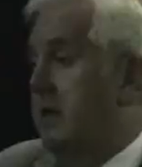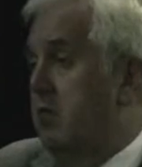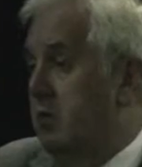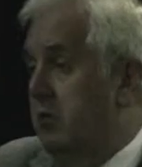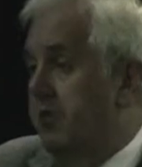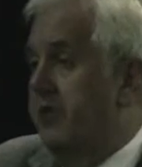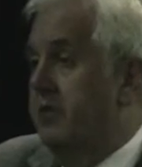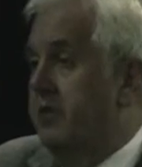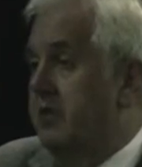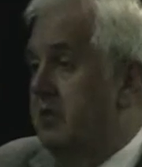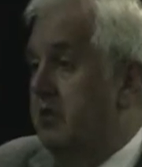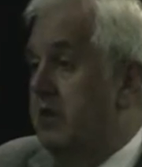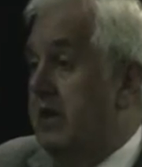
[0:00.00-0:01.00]
walk through the
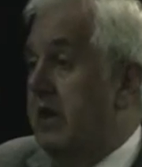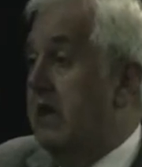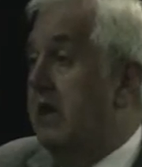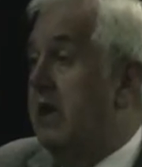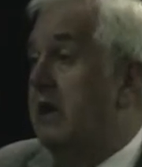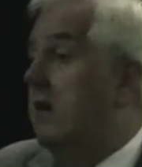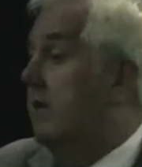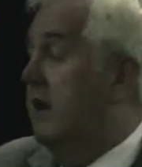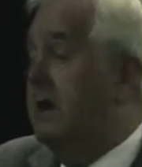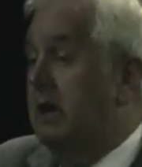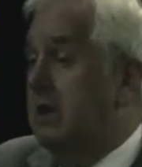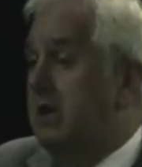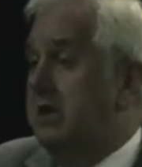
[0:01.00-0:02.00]
door here, they
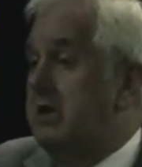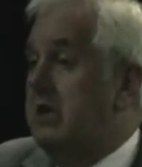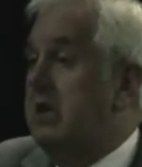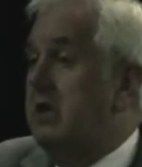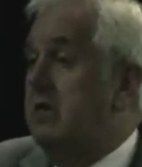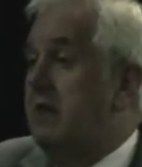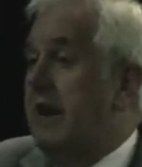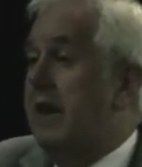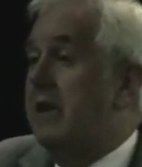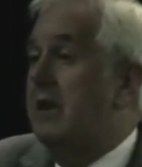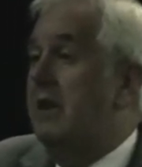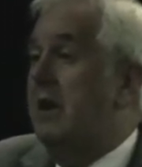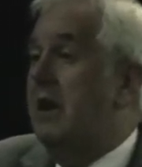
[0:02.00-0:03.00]
can continue that
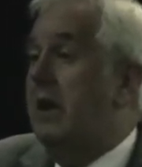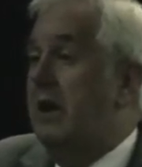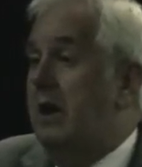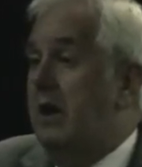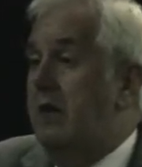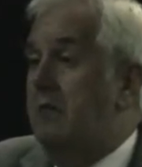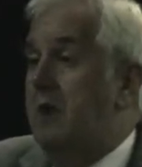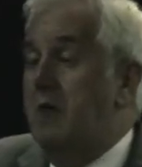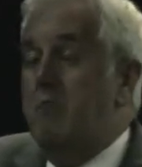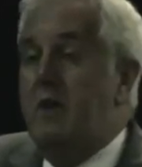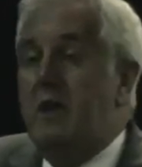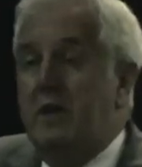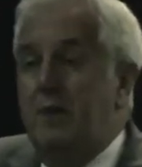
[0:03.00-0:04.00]
and
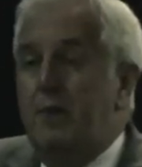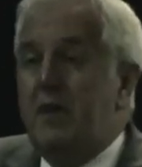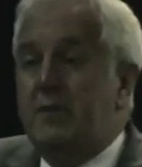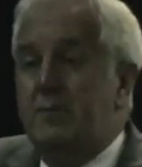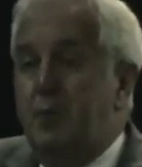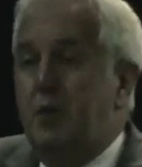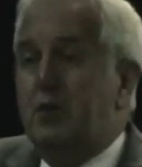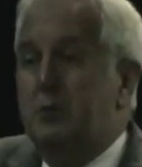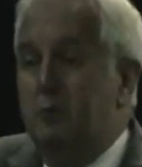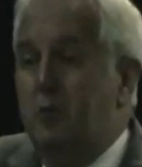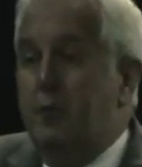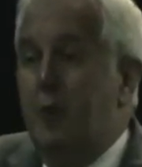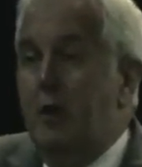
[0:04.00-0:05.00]
make the best possible
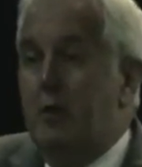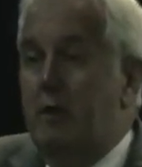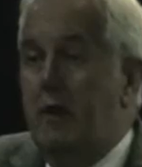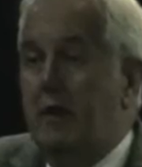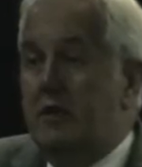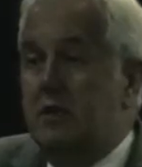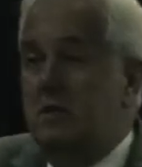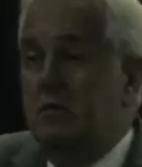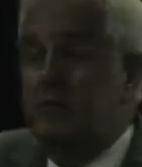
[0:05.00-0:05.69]
progress.